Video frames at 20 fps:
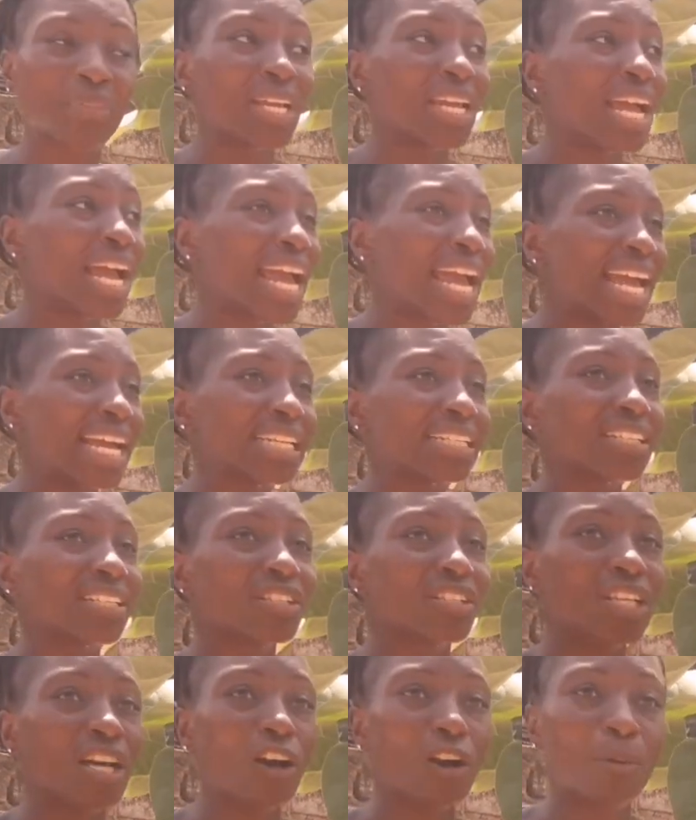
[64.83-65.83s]
and
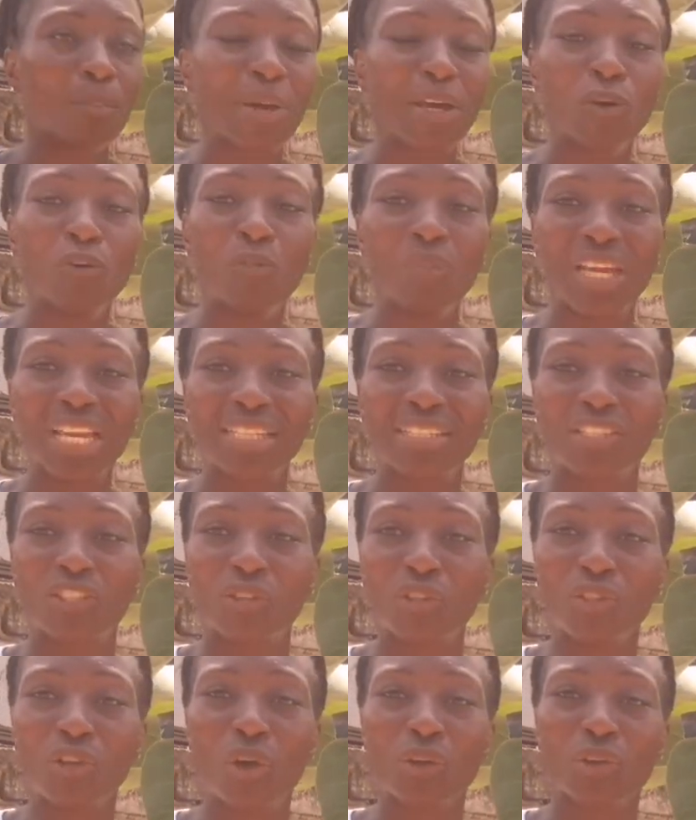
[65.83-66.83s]
by all means do
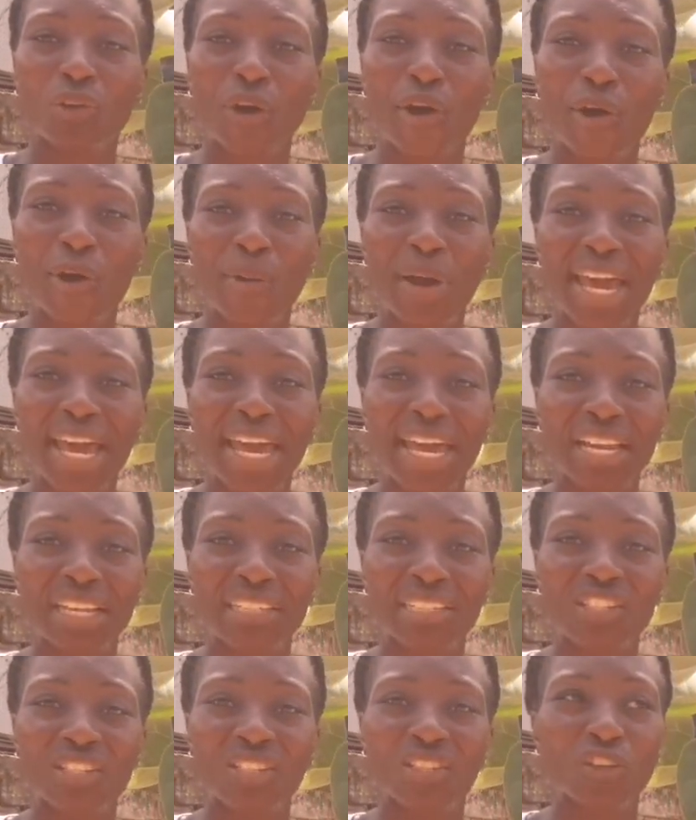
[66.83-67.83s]
not go and just
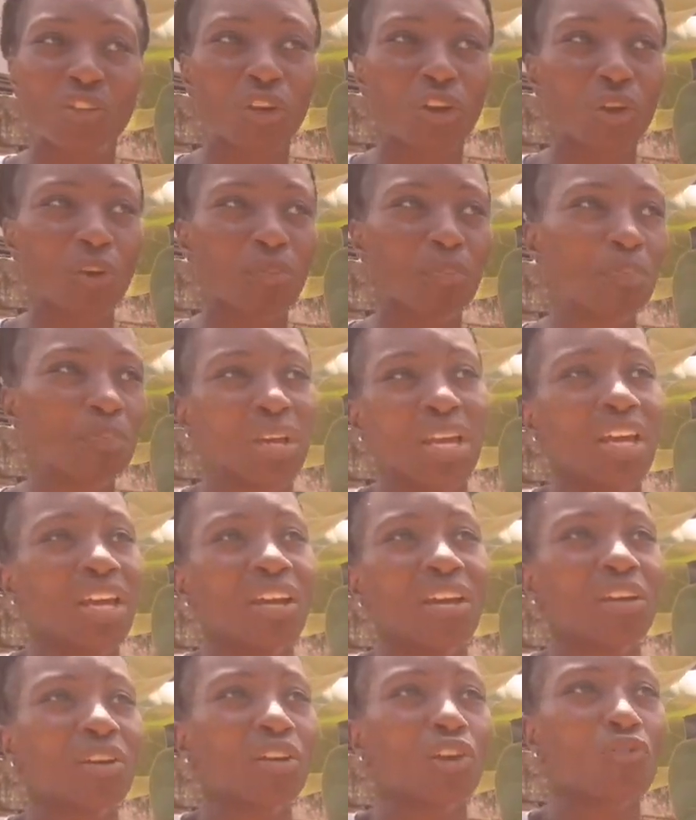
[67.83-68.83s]
go
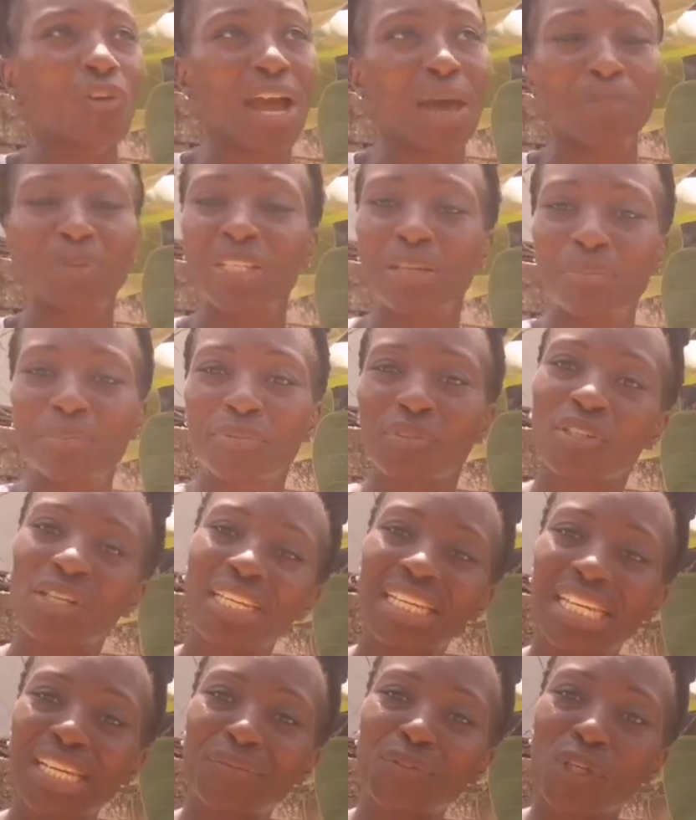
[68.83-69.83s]
grab some leaves
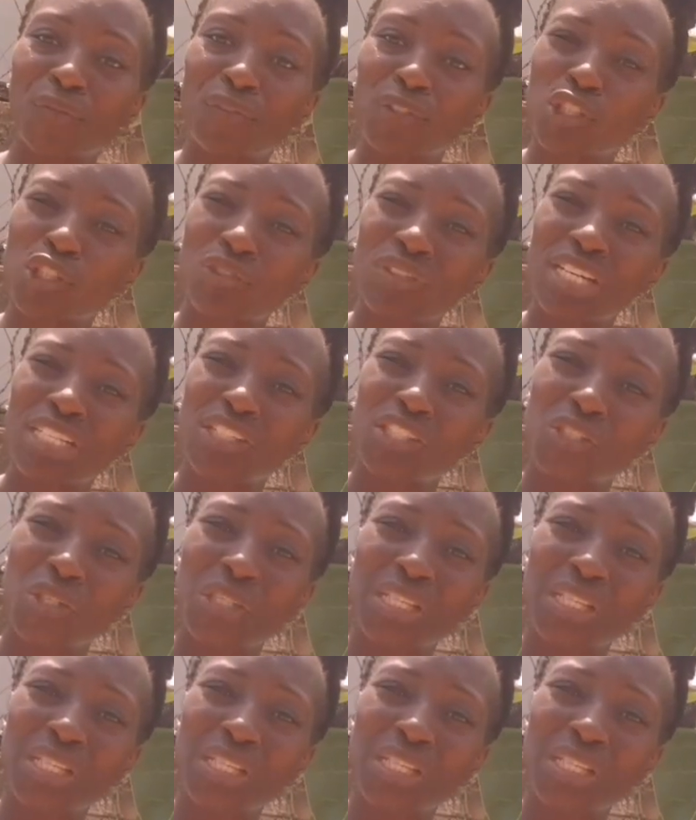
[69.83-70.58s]
off a tree to do this